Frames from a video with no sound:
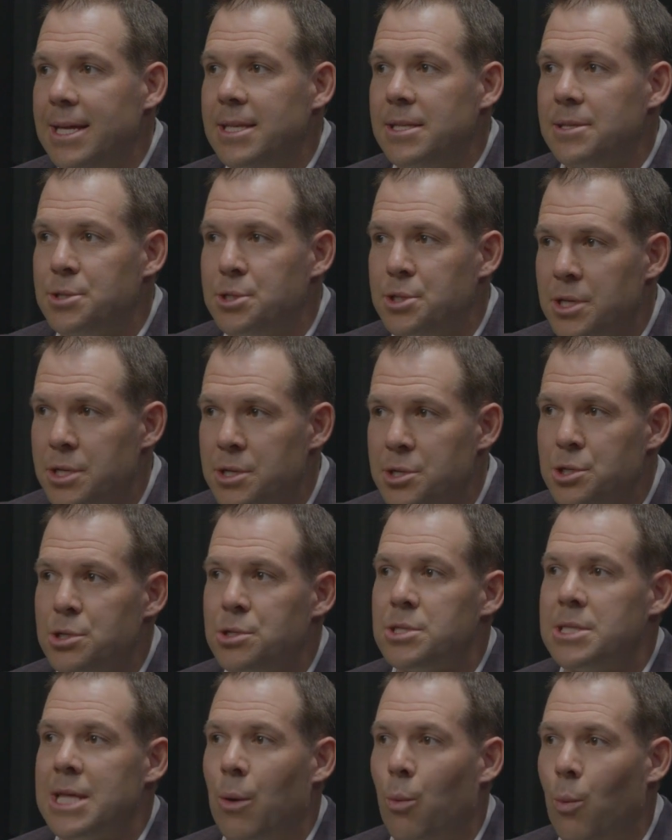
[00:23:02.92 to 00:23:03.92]

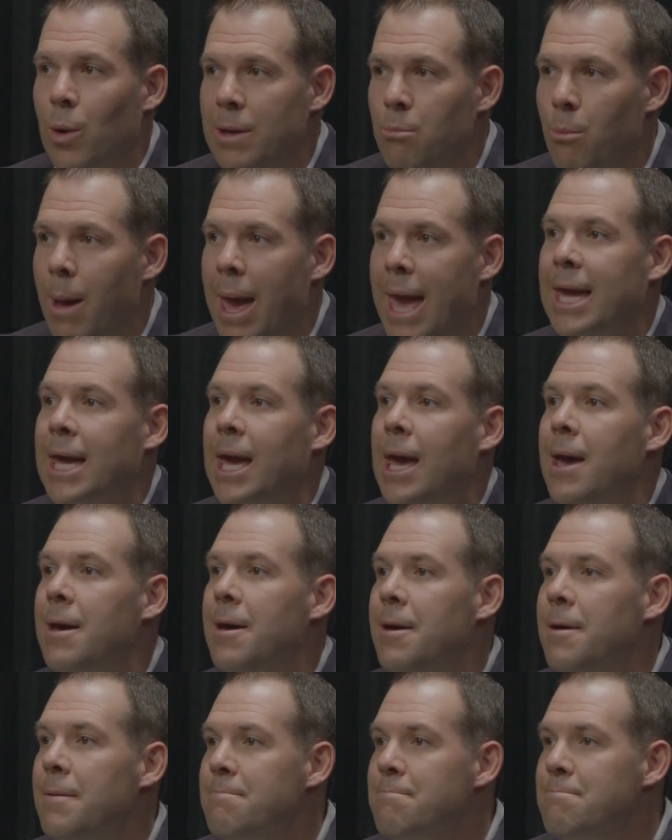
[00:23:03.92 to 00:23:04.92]
decisions that we make
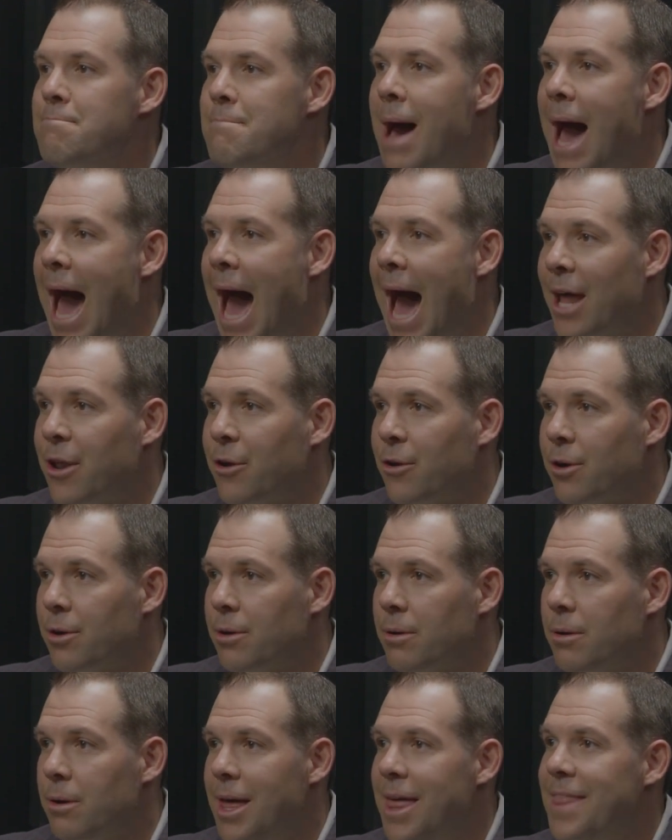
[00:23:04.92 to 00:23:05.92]

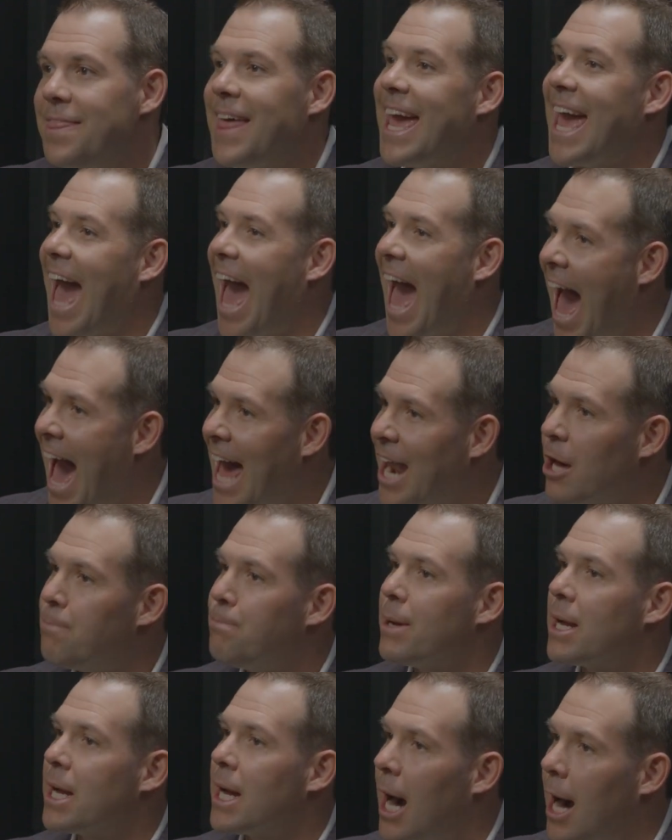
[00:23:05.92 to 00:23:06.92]
matter. They add
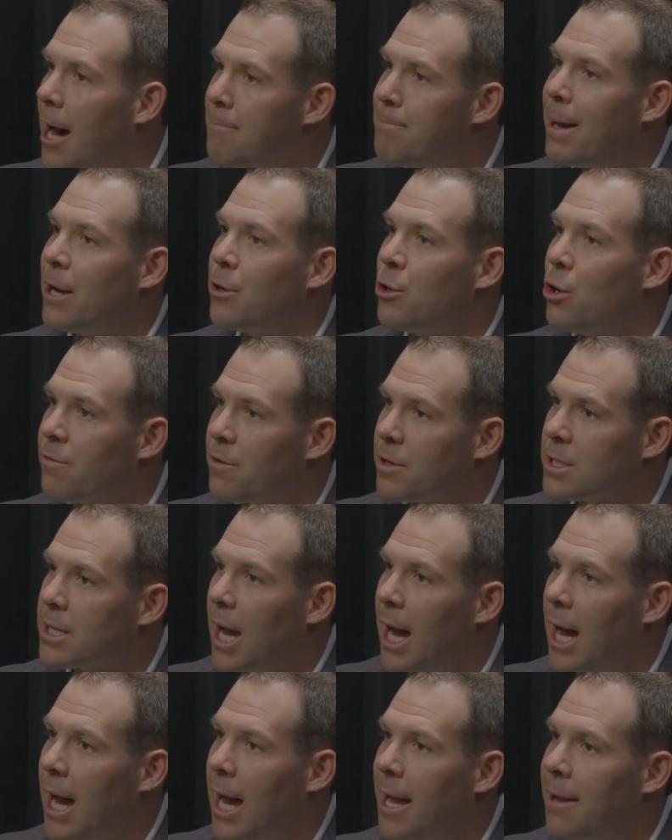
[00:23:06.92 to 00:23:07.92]
up and compound over
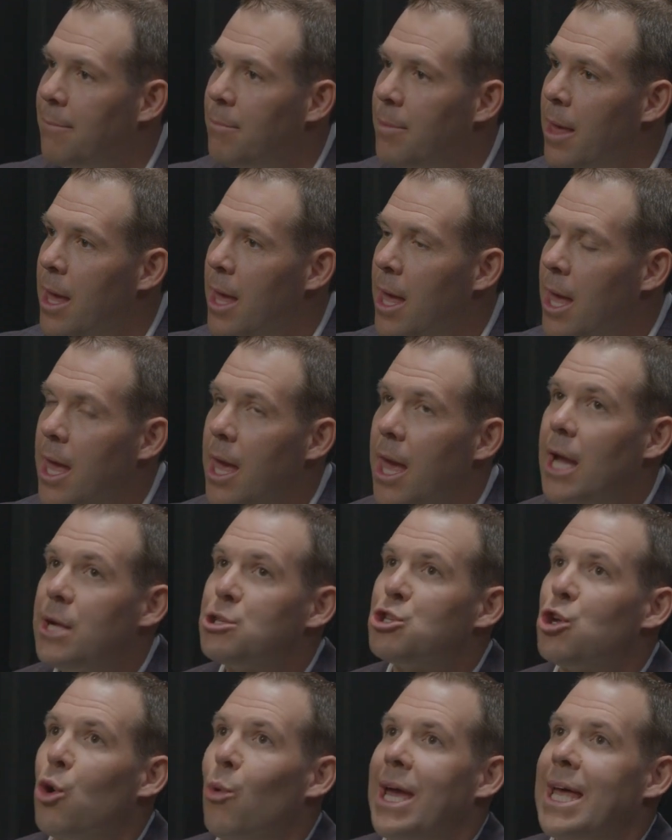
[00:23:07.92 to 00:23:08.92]
time.
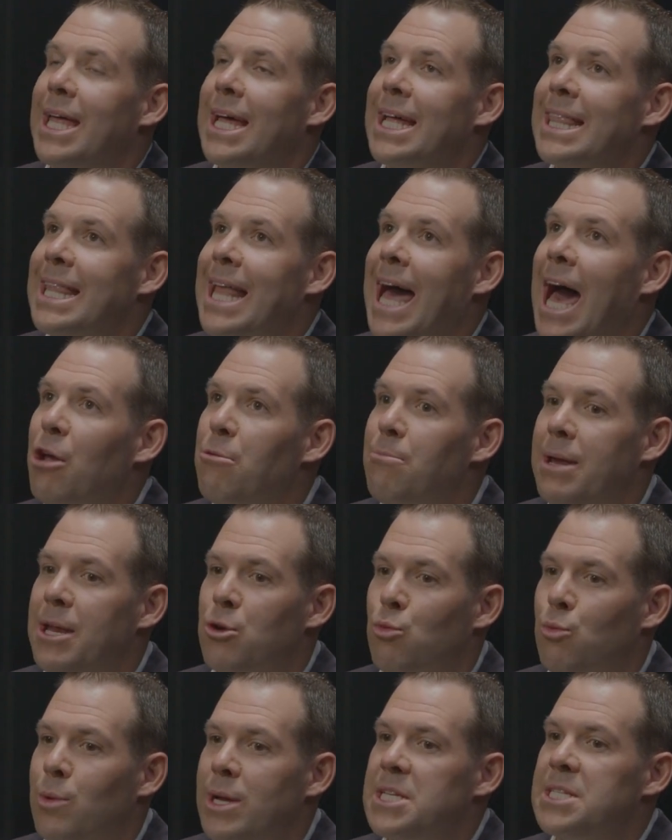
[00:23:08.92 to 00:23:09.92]
And so it allowed me
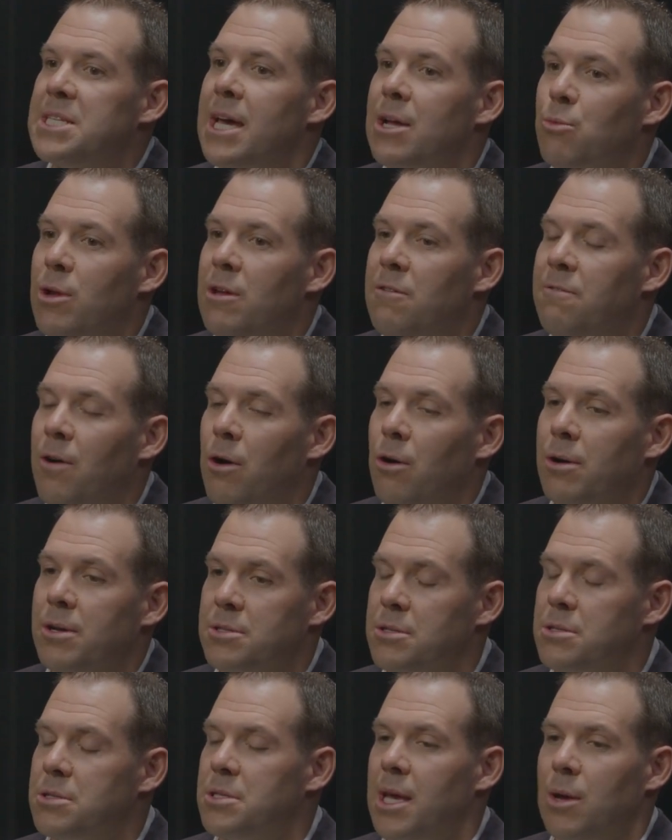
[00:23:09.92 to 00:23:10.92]
to reset,
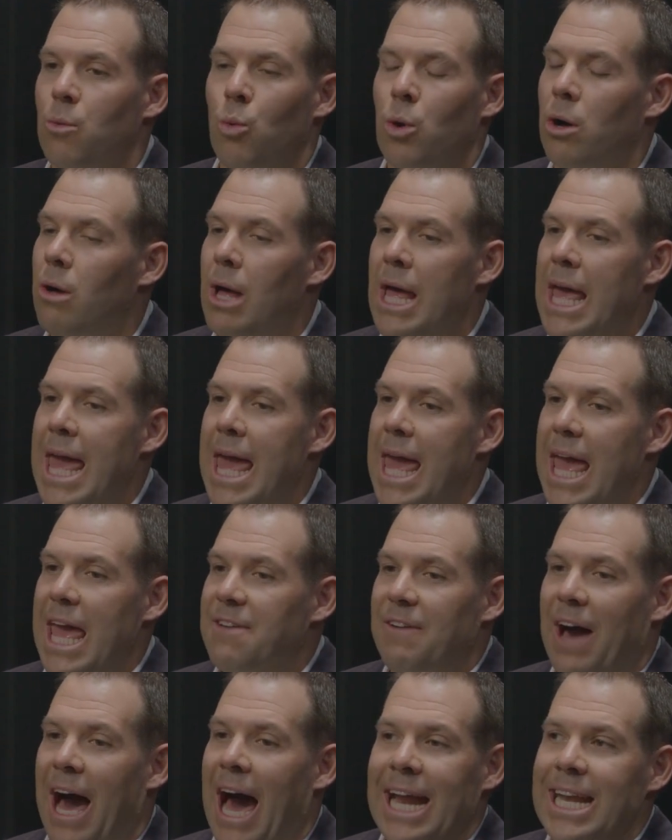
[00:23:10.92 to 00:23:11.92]
refocus, and say, well,
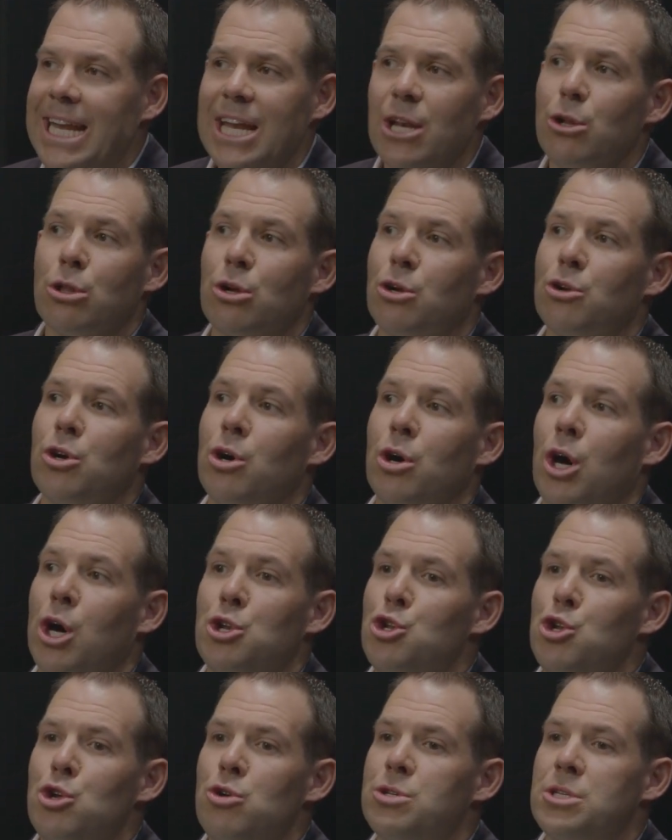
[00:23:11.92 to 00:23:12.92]
if I need to learn a
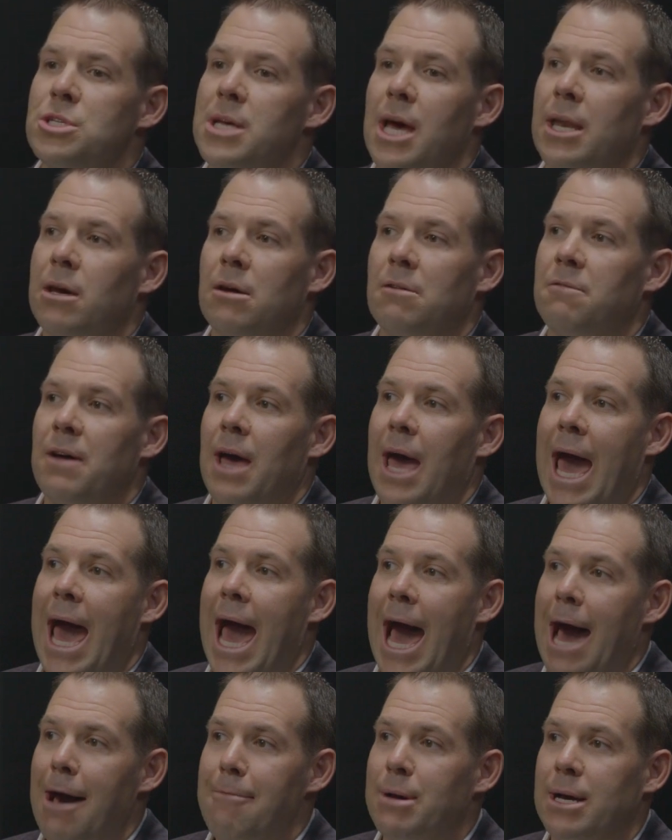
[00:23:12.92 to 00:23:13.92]
new set of
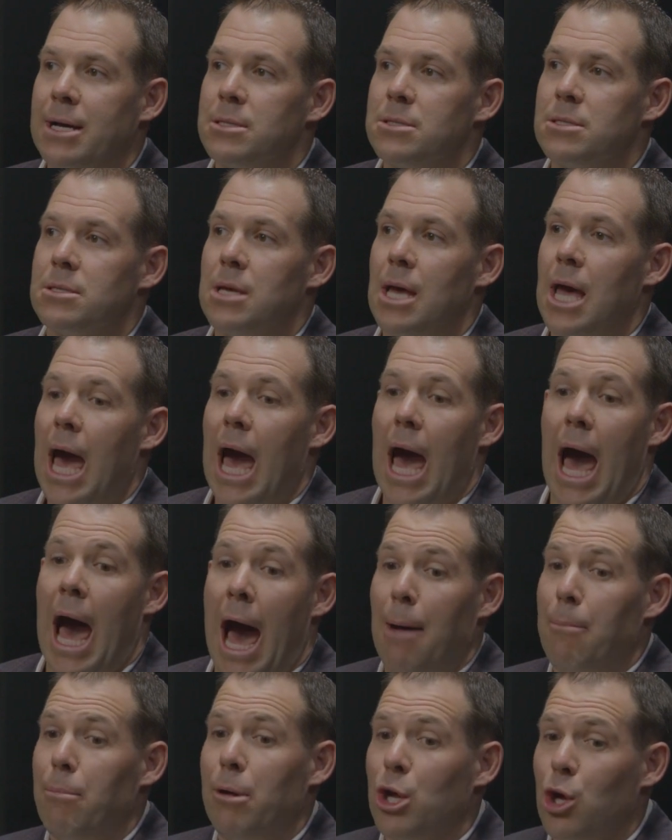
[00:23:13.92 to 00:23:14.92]
habits,
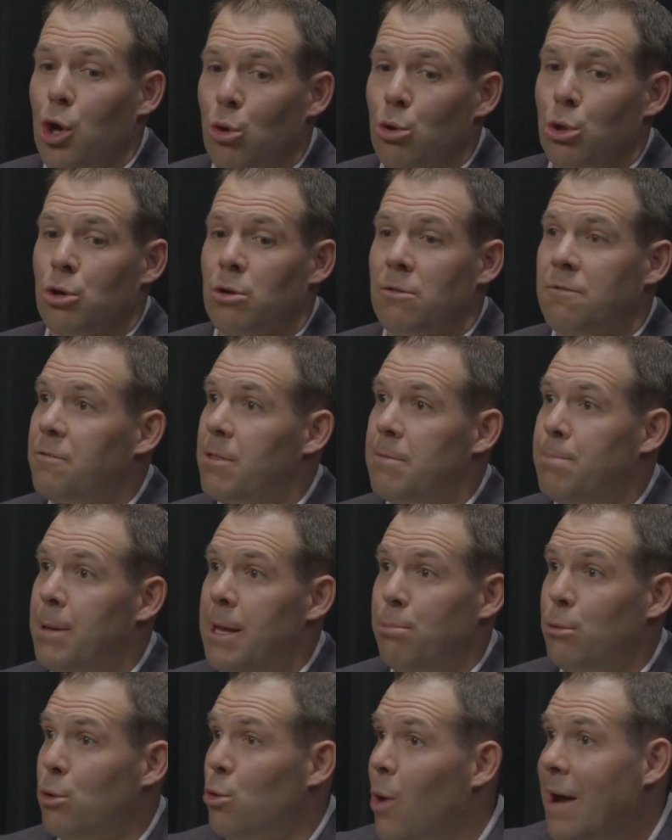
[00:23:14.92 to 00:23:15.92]
I'm going to go learn for the
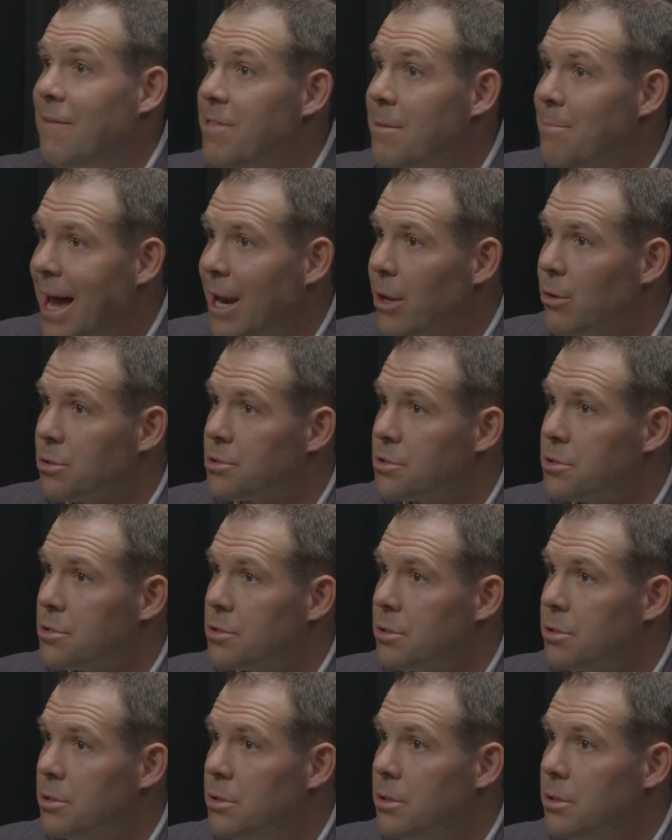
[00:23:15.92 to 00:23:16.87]
people who have the medals.